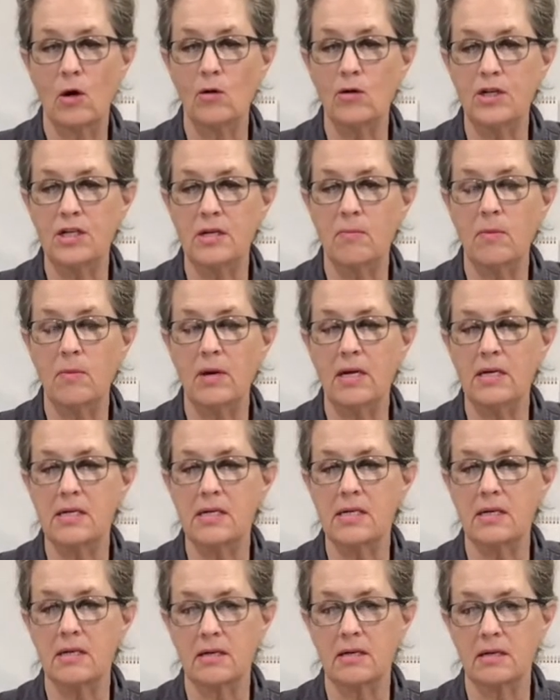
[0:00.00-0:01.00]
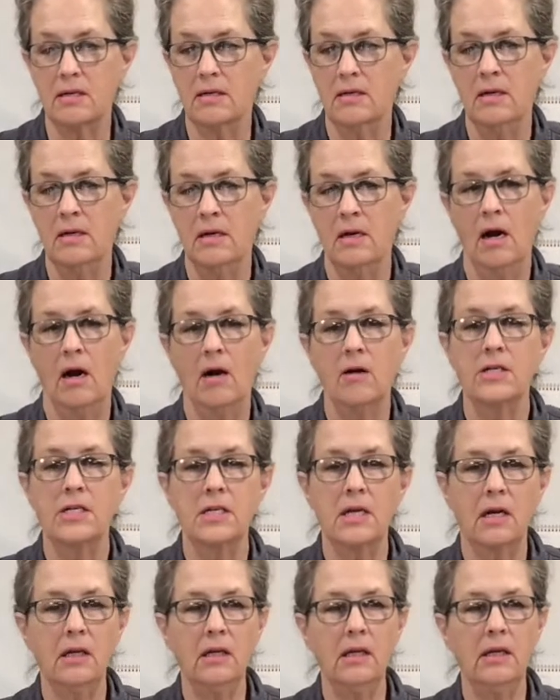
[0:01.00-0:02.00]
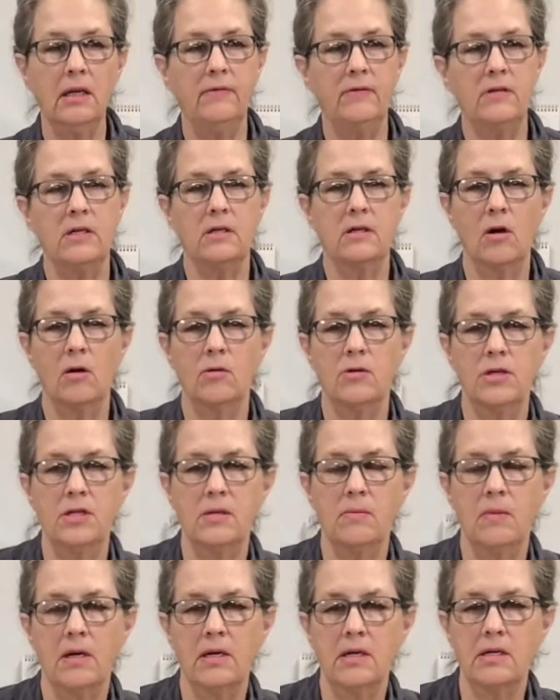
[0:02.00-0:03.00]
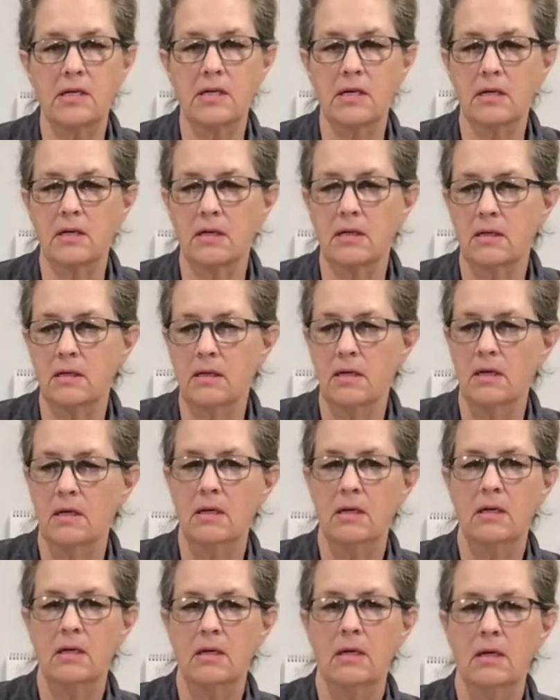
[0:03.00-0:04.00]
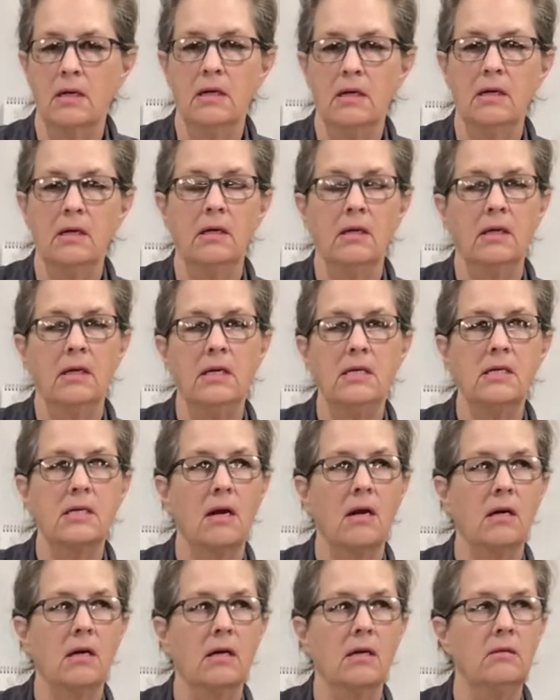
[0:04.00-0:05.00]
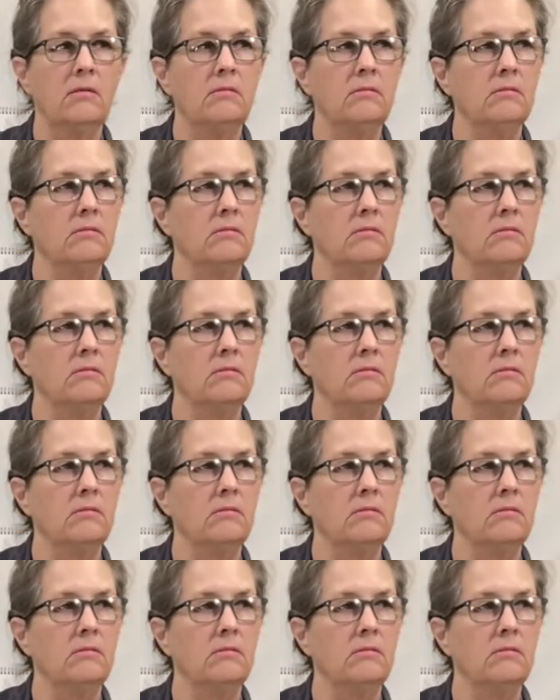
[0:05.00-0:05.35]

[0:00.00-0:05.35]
Costa Mesa. Our son lives in Costa Mesa. He's on